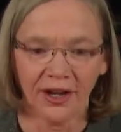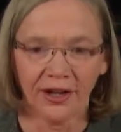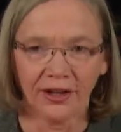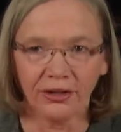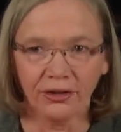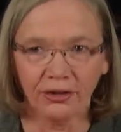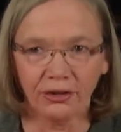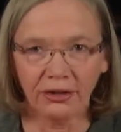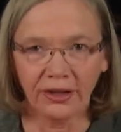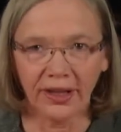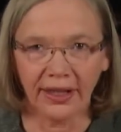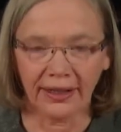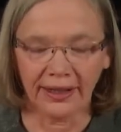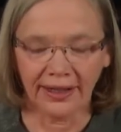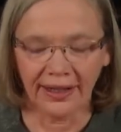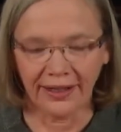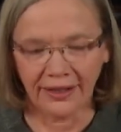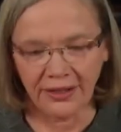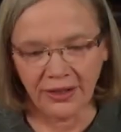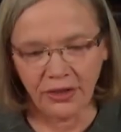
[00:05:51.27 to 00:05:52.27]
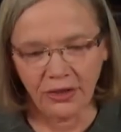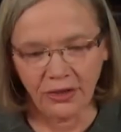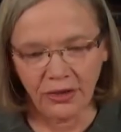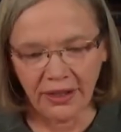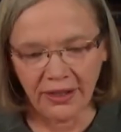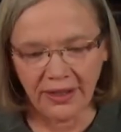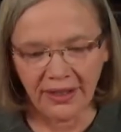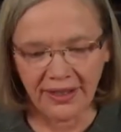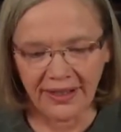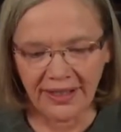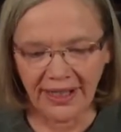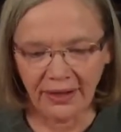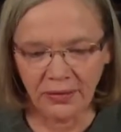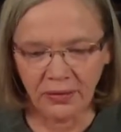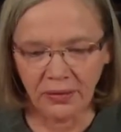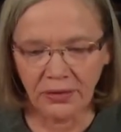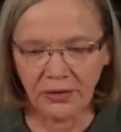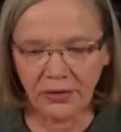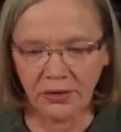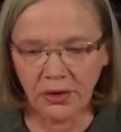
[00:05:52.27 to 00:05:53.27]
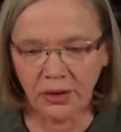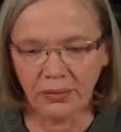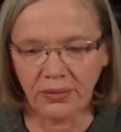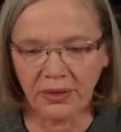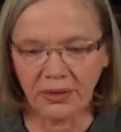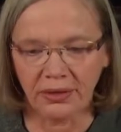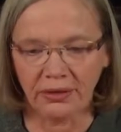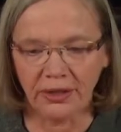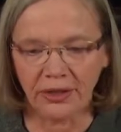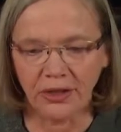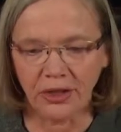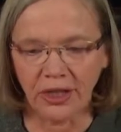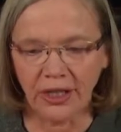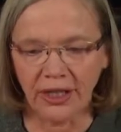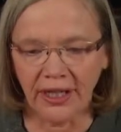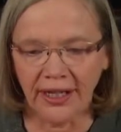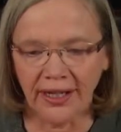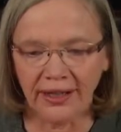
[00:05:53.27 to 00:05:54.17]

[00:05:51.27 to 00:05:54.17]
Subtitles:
You, the accountant, you understand all this terminology,